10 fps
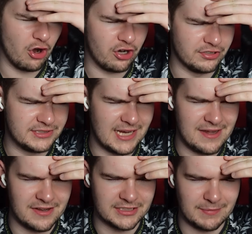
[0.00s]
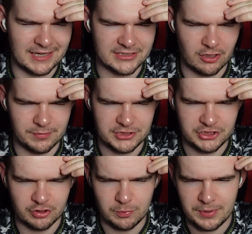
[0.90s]
not contenders, Max, don't be
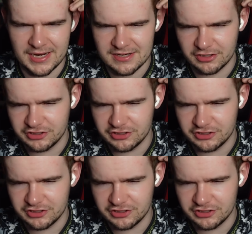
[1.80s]
stupid.